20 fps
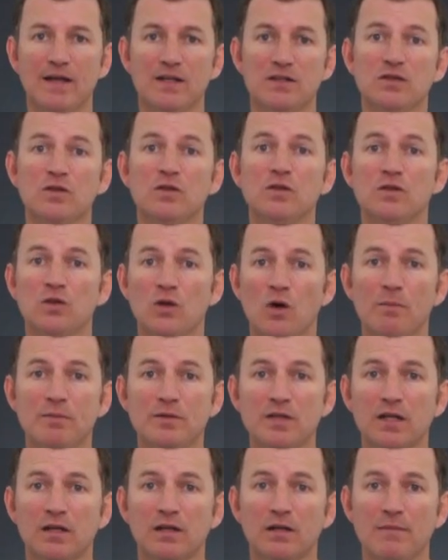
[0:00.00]
that suits your
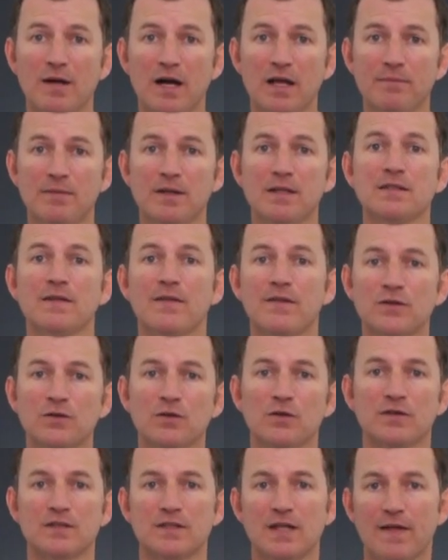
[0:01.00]
particular mouthpiece and the
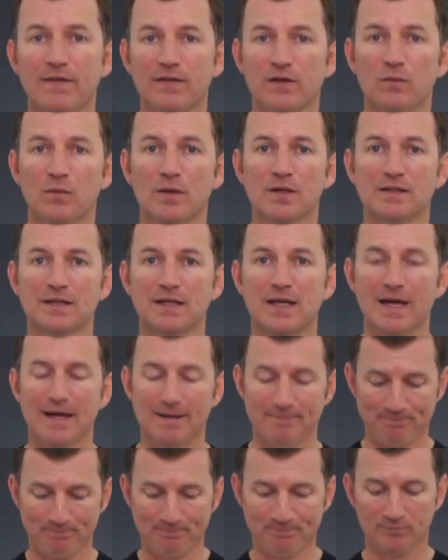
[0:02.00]
sort of sound that you want to
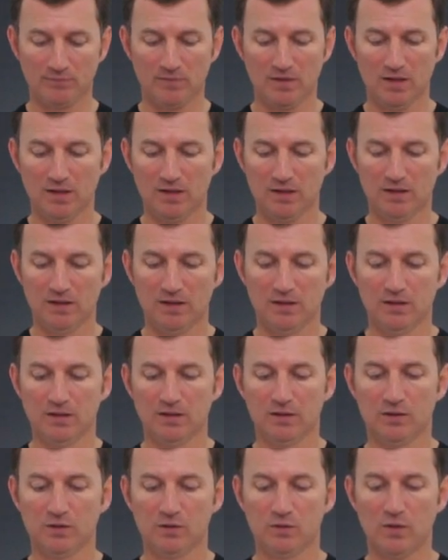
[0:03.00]
get.
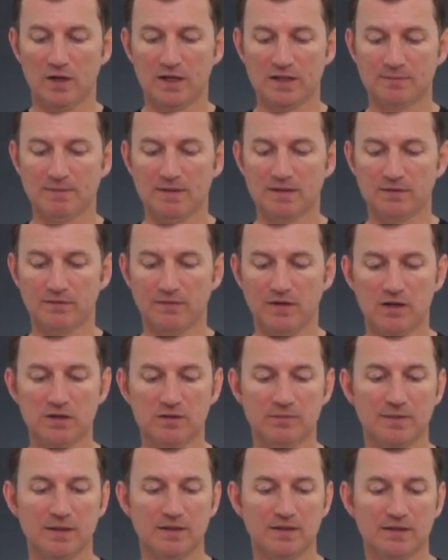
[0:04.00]
Quite expensive
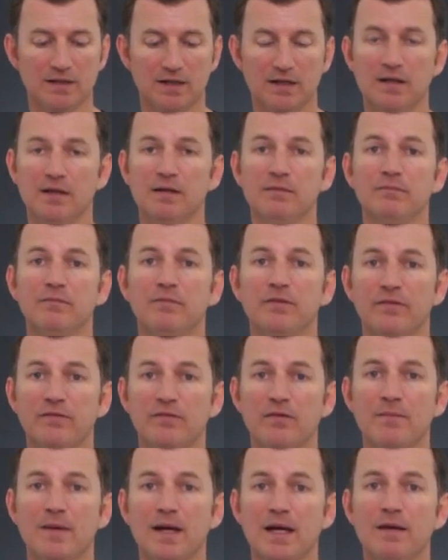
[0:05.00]
those, but uh, for,
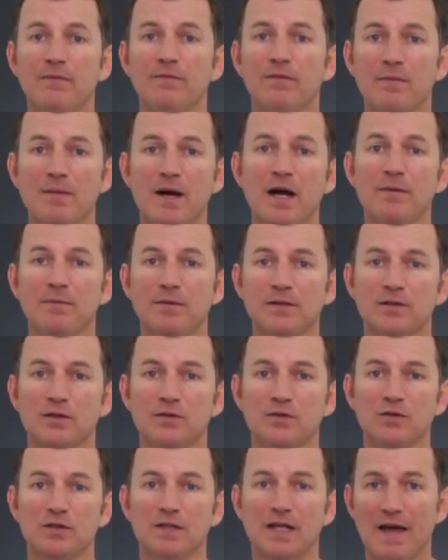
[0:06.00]
for me, for the mouthpiece I
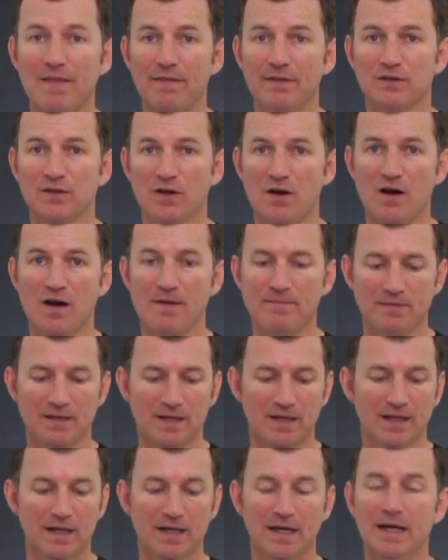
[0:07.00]
was using at the time,
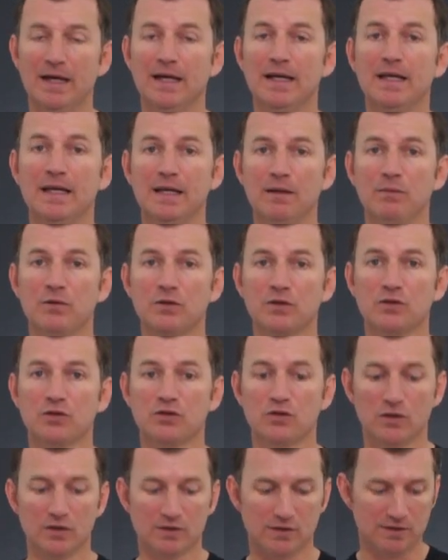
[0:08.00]
uh, it was a good
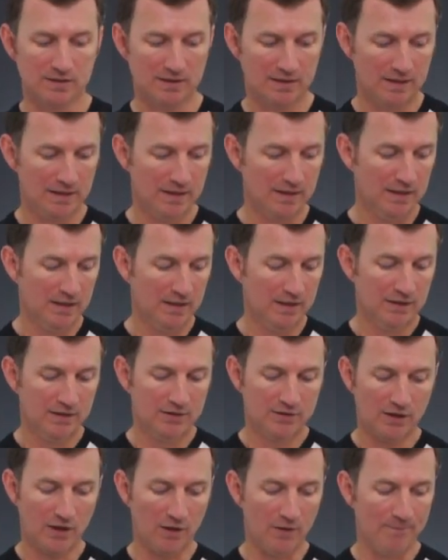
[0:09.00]
choice.
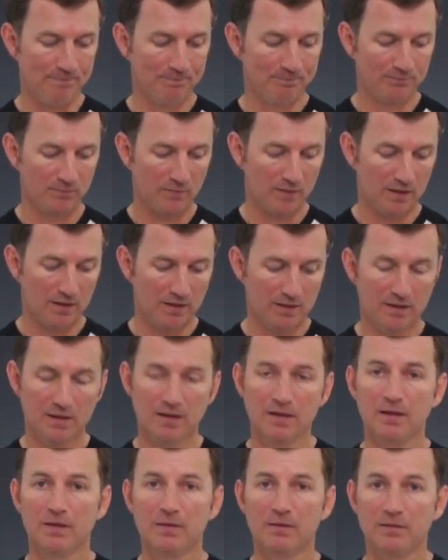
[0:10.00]
So,
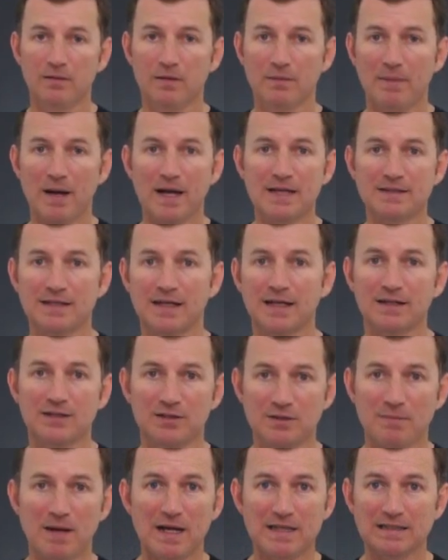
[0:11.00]
the basic
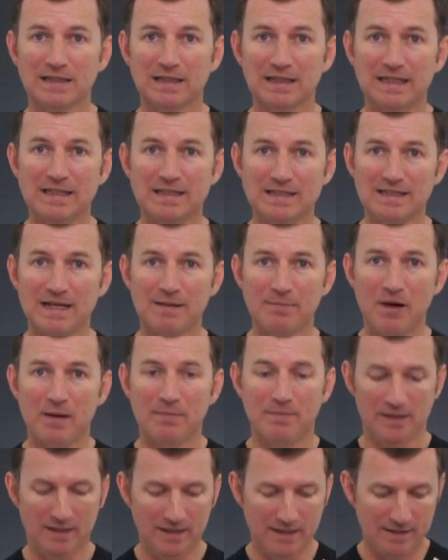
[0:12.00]
to basically sum
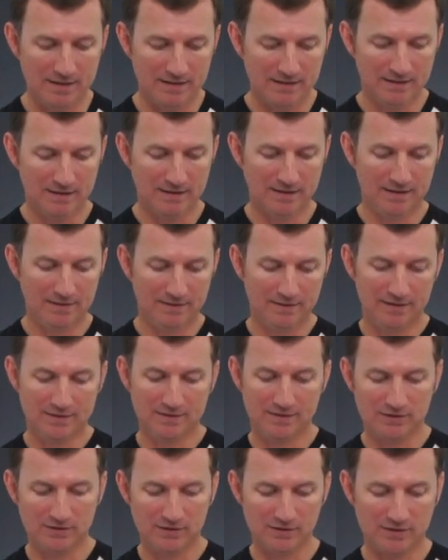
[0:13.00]
up here,
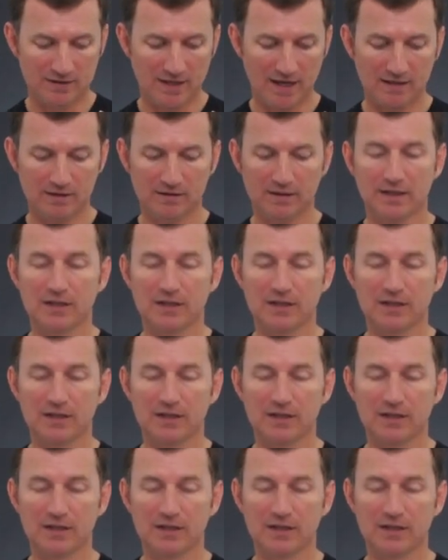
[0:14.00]
this is your standard